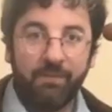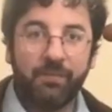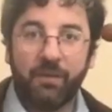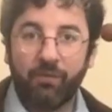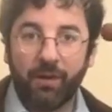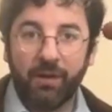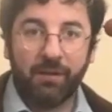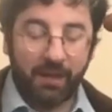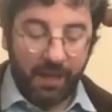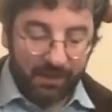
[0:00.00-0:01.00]

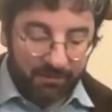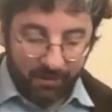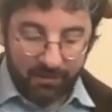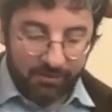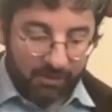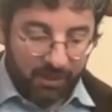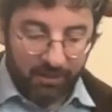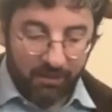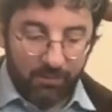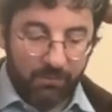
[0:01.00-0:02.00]
different lanes on the
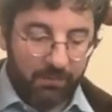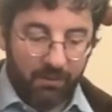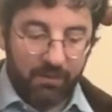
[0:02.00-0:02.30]
cello,